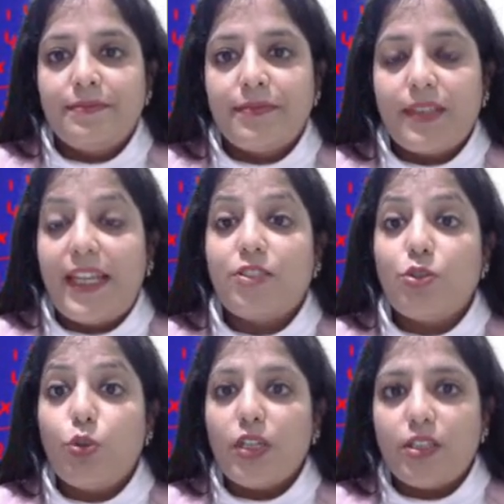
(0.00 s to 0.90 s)
There is
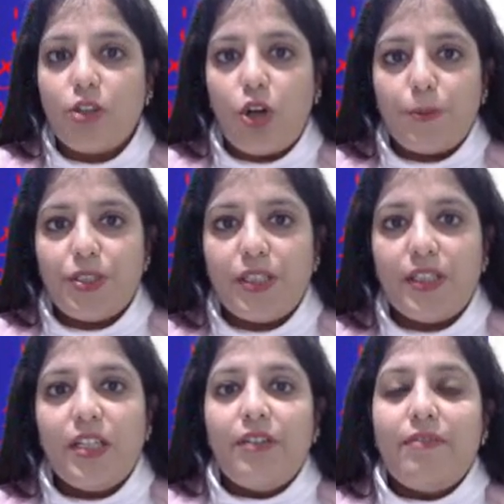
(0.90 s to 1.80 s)
no other option
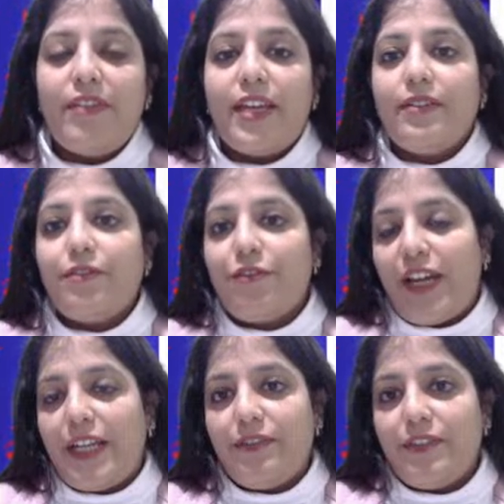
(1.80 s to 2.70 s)
where
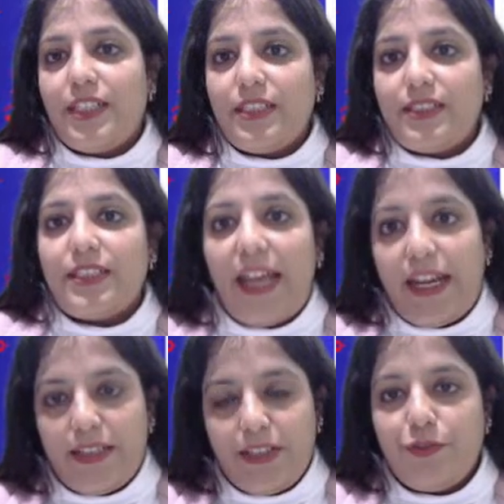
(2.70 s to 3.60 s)
5 is at
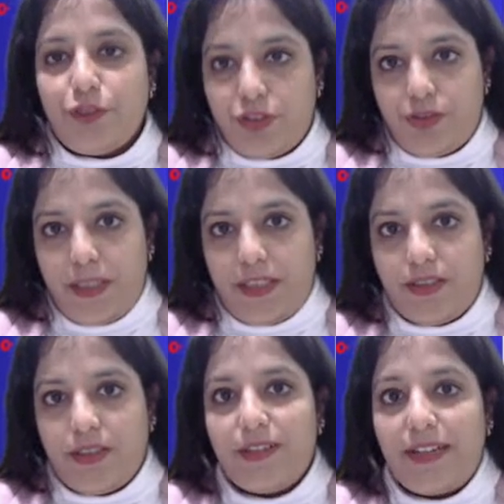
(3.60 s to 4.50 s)
the first place,
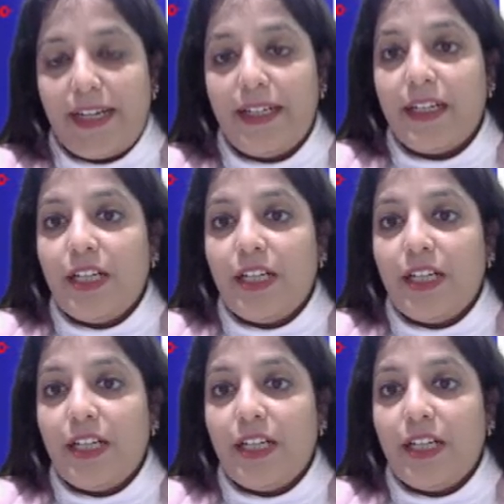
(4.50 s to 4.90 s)
right?